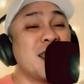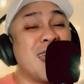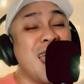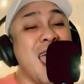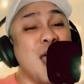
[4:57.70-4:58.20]

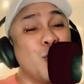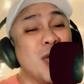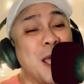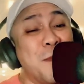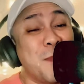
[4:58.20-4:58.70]
can't
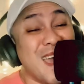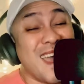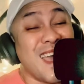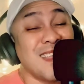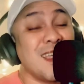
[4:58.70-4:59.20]
we
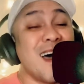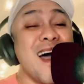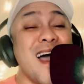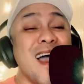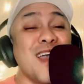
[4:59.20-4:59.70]
be
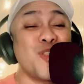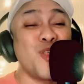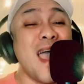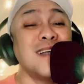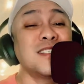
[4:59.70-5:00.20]
like
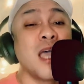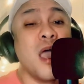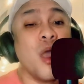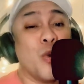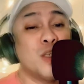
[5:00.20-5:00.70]
that?
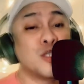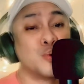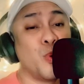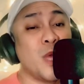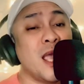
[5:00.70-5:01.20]

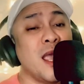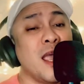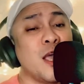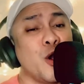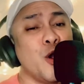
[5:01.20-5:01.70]
Wish
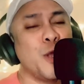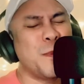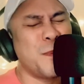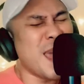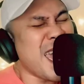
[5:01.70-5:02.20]
we
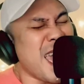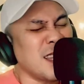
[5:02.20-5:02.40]
could be